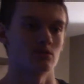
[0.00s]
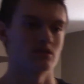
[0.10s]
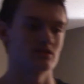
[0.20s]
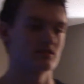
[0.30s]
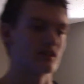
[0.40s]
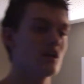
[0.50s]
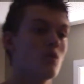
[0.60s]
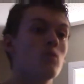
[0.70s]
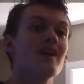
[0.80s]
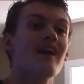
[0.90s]
where he's just like,
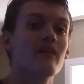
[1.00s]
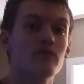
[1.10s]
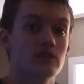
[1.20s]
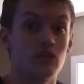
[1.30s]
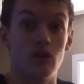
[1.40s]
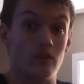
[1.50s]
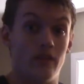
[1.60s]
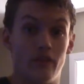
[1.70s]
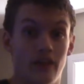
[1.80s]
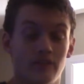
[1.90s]
we are friends, uh,
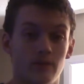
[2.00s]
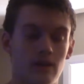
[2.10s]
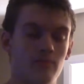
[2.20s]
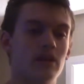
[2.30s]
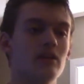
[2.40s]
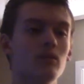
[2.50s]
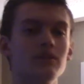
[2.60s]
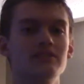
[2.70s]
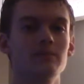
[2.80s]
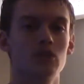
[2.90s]
th that's okay. But he
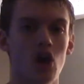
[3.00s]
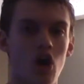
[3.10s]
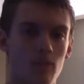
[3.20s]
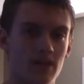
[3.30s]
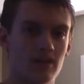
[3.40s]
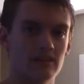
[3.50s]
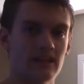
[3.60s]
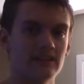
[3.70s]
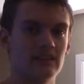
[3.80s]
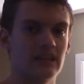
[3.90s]
always seemed calm and
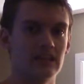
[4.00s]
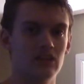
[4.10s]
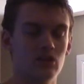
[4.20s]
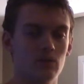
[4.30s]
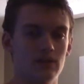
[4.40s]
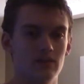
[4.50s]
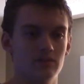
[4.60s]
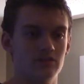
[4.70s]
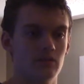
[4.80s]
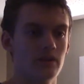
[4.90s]
collected, like he knew what he
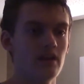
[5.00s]
was doing,